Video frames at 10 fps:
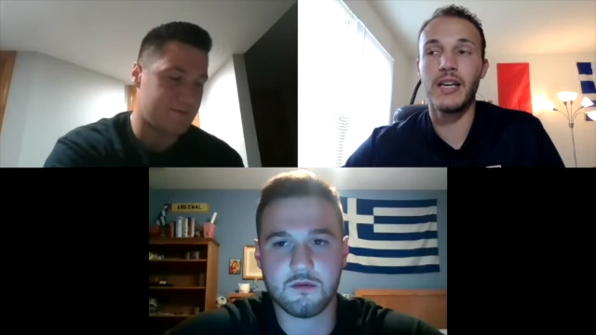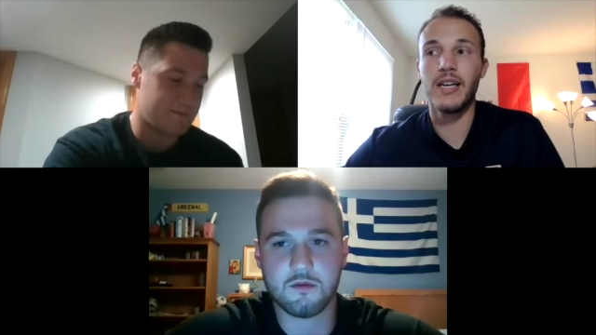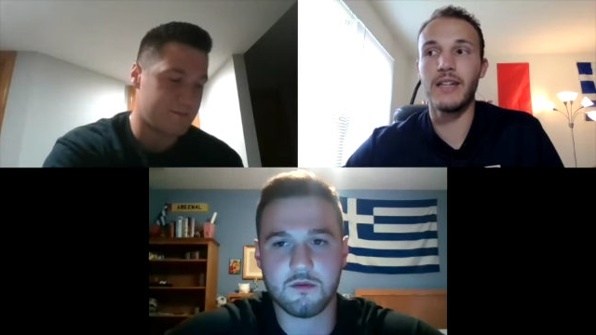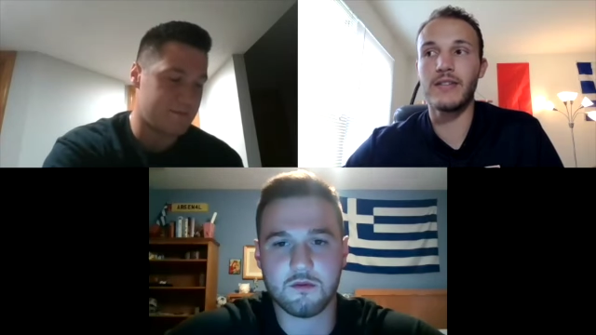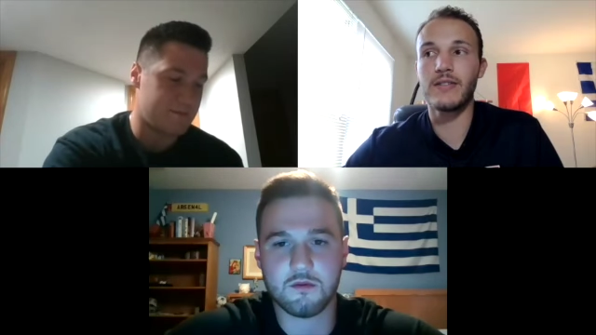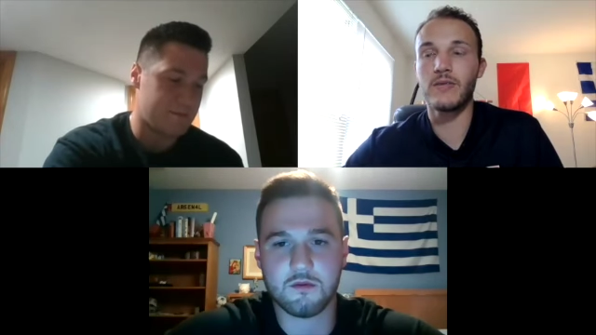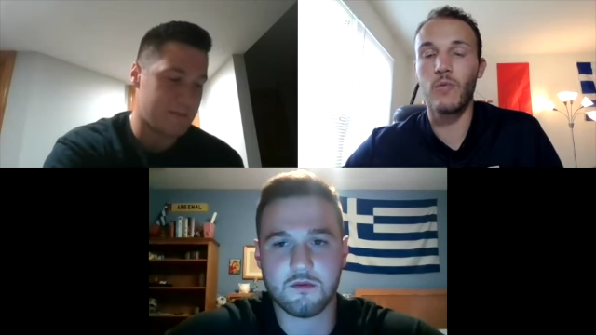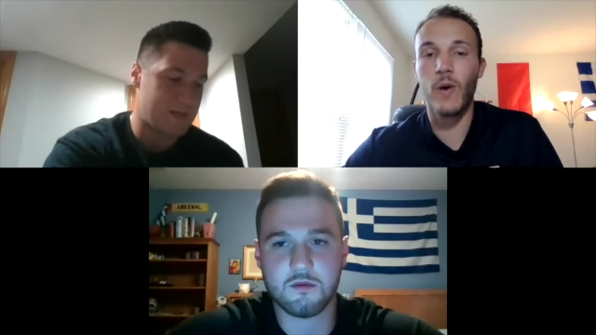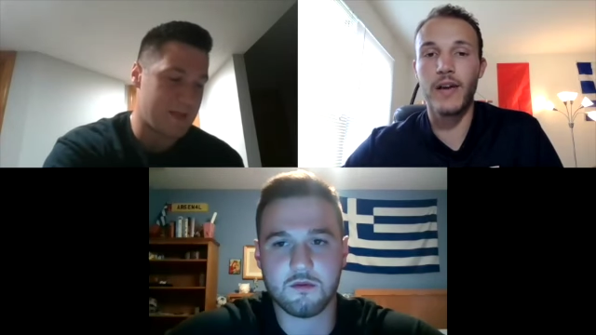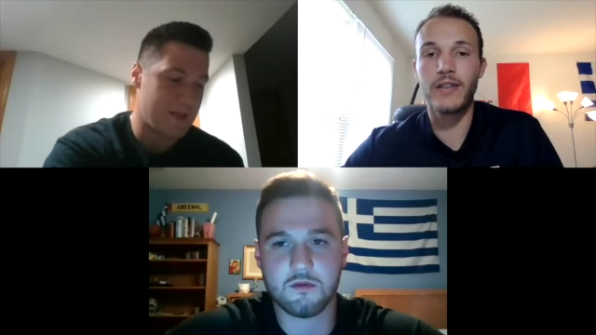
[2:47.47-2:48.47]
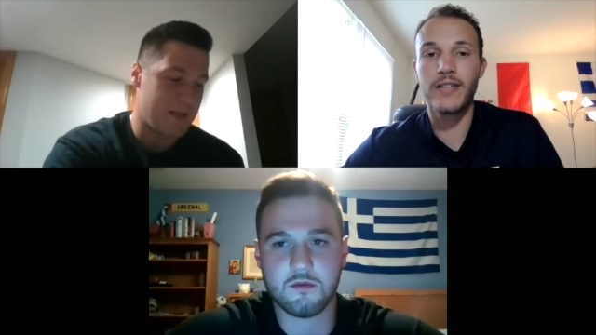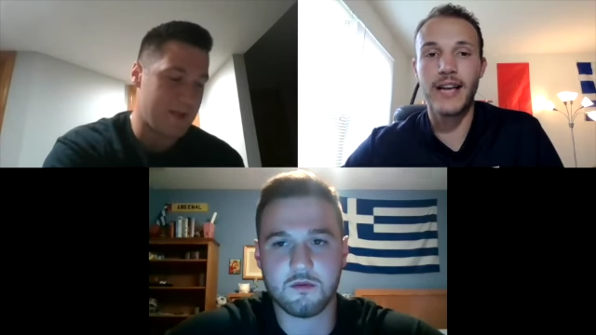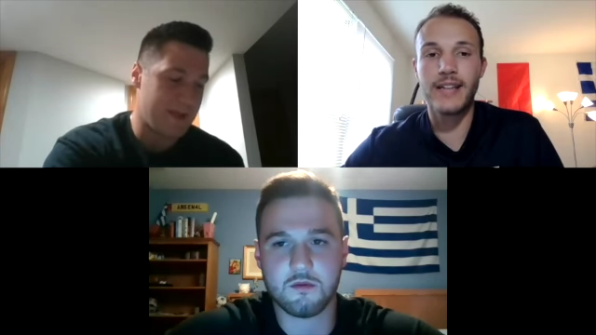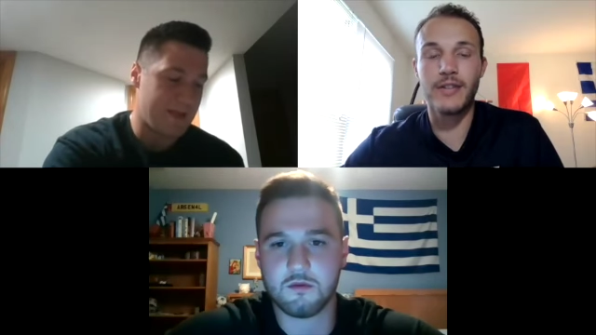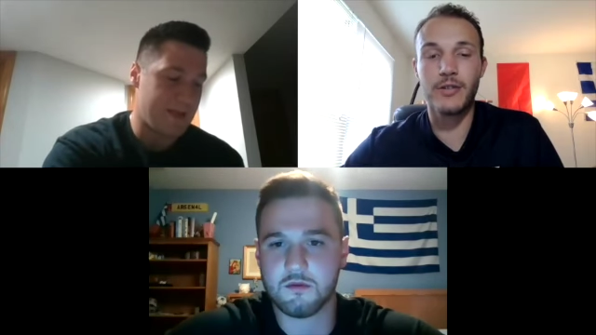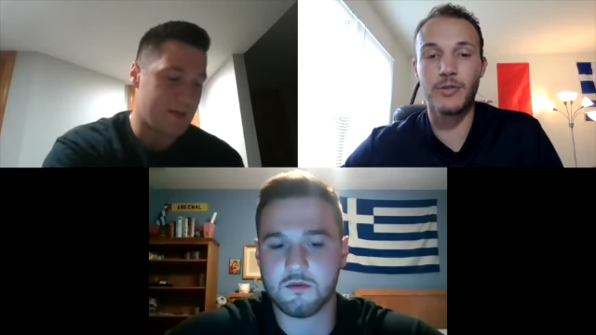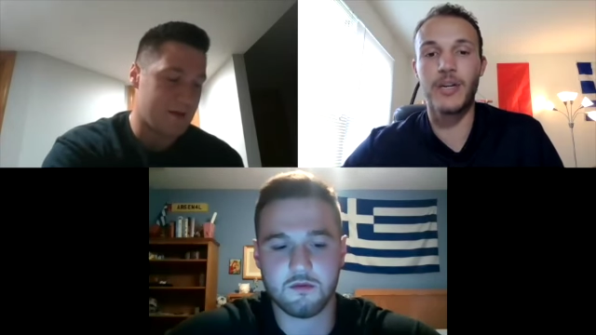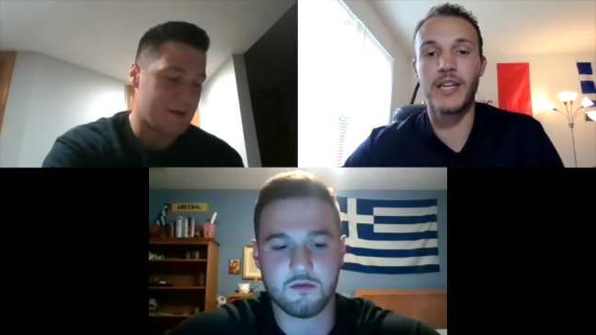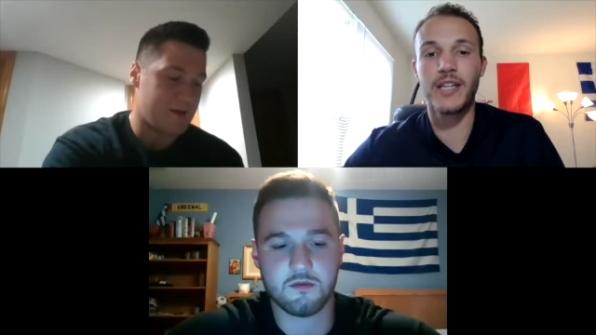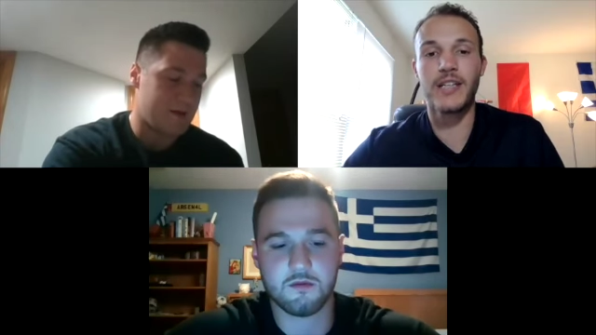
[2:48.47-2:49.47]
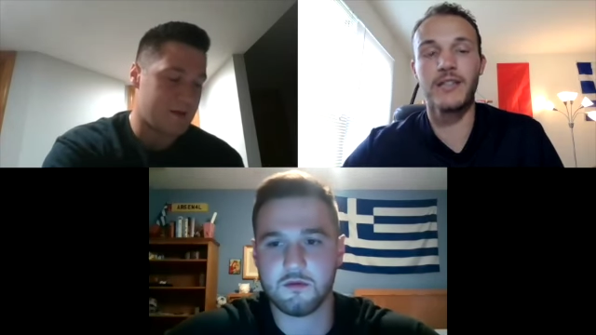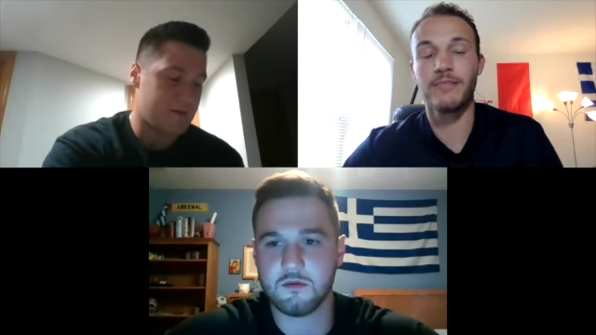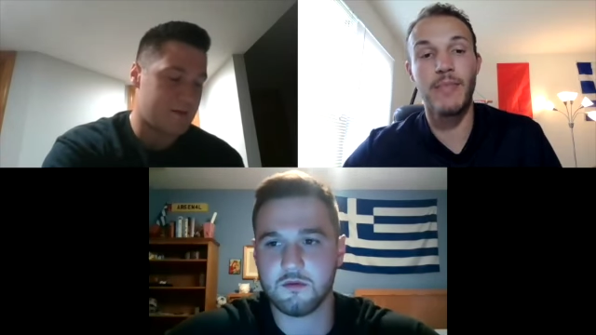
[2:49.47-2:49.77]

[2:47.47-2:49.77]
Speaker 1: is Wales has the three,